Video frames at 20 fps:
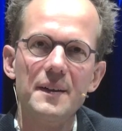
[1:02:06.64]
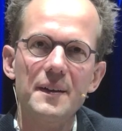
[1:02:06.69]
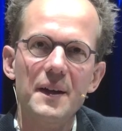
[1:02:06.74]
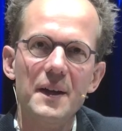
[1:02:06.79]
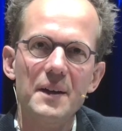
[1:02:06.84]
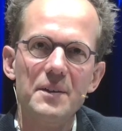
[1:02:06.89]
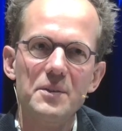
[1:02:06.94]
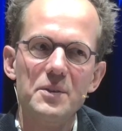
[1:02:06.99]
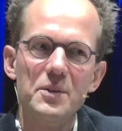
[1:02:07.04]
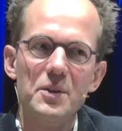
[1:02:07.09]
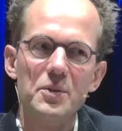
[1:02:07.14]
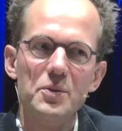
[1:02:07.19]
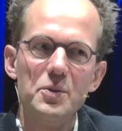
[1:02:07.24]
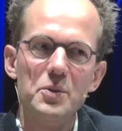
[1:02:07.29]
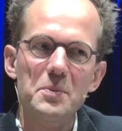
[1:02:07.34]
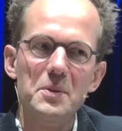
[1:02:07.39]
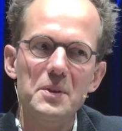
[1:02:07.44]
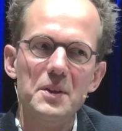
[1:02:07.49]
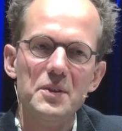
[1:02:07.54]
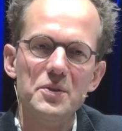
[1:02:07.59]
And
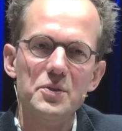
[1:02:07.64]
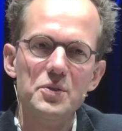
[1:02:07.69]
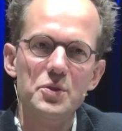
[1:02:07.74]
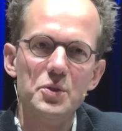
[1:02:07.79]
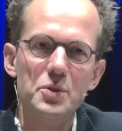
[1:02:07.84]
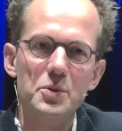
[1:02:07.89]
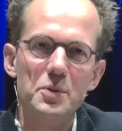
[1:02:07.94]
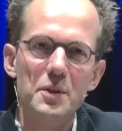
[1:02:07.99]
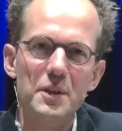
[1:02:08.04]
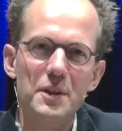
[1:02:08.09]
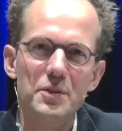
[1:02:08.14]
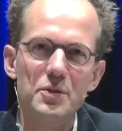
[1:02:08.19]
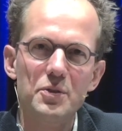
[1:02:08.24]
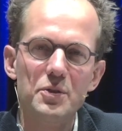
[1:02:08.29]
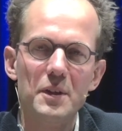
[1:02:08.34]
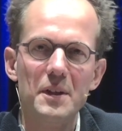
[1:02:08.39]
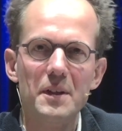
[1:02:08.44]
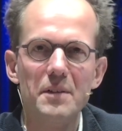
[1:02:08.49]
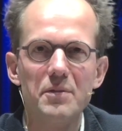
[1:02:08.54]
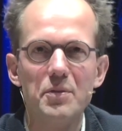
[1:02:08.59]
Ruben and Judith,
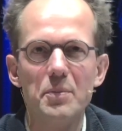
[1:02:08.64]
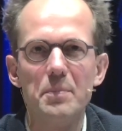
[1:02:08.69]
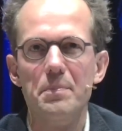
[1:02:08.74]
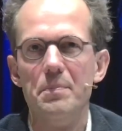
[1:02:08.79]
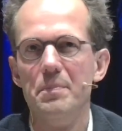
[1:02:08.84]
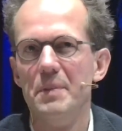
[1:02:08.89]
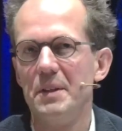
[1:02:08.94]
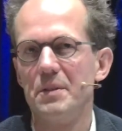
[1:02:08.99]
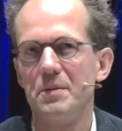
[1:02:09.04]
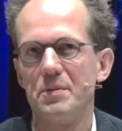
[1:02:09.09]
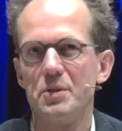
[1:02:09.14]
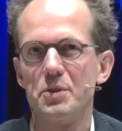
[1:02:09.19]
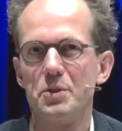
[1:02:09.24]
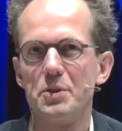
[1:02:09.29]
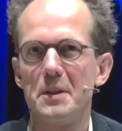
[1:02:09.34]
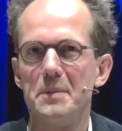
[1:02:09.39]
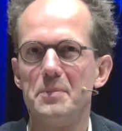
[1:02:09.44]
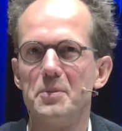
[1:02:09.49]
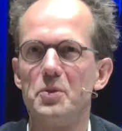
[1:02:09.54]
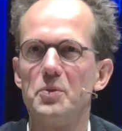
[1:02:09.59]
they have a bit of the
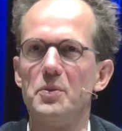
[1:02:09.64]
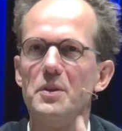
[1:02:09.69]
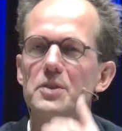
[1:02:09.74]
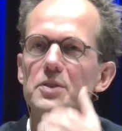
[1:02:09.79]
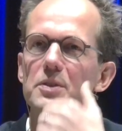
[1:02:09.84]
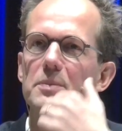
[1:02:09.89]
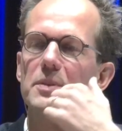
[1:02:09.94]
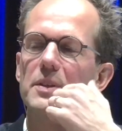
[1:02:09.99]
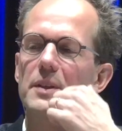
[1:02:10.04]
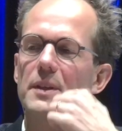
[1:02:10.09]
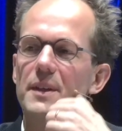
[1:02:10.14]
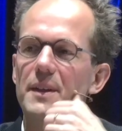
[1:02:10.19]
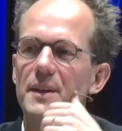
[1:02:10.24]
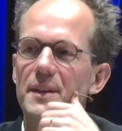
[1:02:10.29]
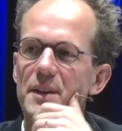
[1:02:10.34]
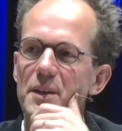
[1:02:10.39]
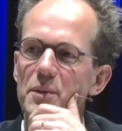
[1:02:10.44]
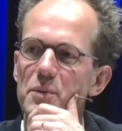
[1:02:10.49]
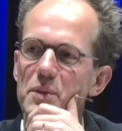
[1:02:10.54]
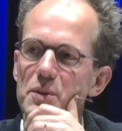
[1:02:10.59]
same question, but
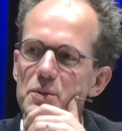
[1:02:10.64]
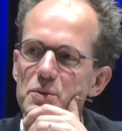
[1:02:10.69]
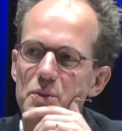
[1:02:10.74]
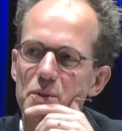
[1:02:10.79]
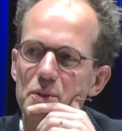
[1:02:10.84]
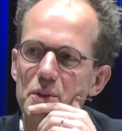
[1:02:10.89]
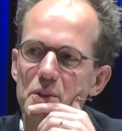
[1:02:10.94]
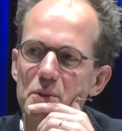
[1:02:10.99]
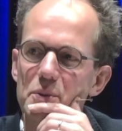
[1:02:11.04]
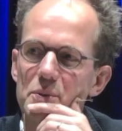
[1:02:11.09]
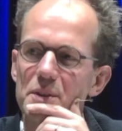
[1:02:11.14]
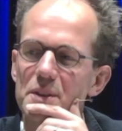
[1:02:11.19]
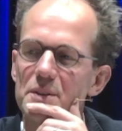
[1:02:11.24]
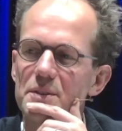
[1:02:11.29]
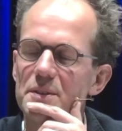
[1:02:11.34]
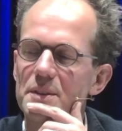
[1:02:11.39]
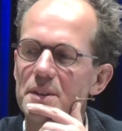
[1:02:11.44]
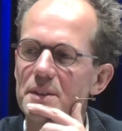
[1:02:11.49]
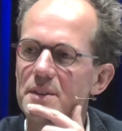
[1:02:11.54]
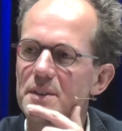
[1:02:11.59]
they want to know, did,
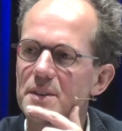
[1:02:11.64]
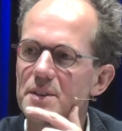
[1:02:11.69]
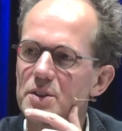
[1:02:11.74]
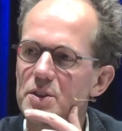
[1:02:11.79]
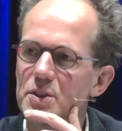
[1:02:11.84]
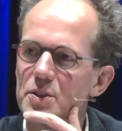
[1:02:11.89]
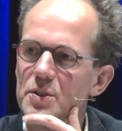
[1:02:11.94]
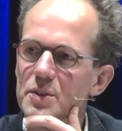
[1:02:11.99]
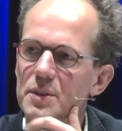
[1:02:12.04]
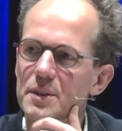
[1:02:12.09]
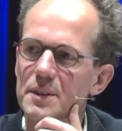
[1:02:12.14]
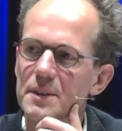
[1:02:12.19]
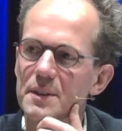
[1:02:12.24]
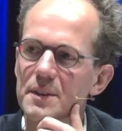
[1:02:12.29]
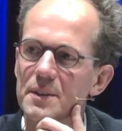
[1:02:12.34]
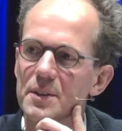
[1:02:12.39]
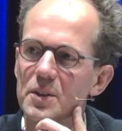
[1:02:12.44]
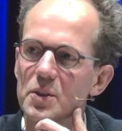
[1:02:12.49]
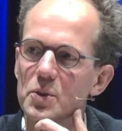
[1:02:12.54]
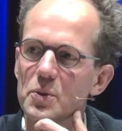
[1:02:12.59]
did this
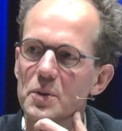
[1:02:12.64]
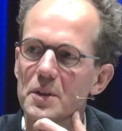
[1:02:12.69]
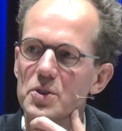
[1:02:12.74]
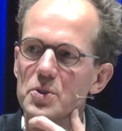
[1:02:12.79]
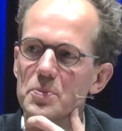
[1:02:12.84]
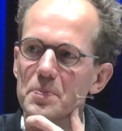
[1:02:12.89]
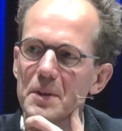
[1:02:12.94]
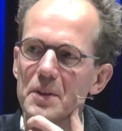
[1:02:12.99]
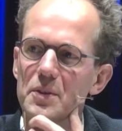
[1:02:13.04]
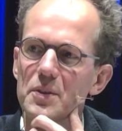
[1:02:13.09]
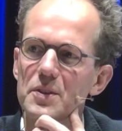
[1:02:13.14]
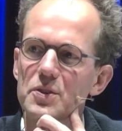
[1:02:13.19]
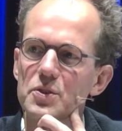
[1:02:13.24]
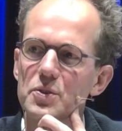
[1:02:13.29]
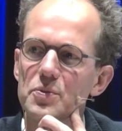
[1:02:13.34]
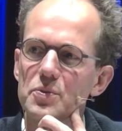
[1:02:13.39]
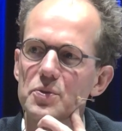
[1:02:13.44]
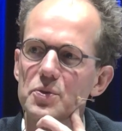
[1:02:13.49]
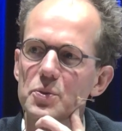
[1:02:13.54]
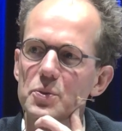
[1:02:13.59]
uh, whole experience
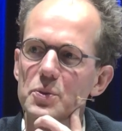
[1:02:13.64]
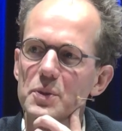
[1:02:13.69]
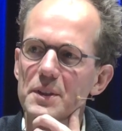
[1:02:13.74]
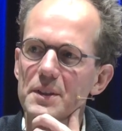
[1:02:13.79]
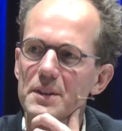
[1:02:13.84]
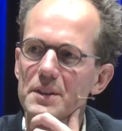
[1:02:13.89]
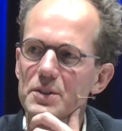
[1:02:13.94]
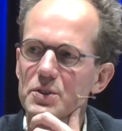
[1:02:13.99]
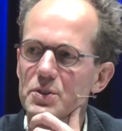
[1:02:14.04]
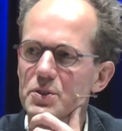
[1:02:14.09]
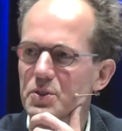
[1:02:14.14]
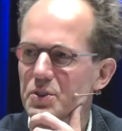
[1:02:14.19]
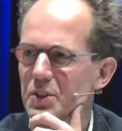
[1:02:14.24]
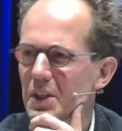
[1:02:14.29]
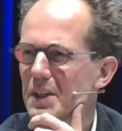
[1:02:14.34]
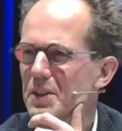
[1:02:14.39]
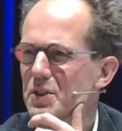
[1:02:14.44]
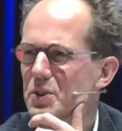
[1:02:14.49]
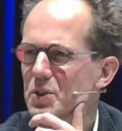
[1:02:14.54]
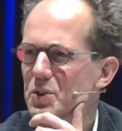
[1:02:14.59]
of two years
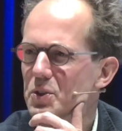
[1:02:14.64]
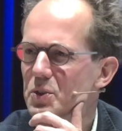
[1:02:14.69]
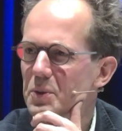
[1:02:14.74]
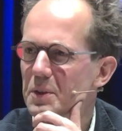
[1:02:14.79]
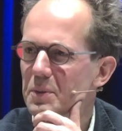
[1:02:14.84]
change you?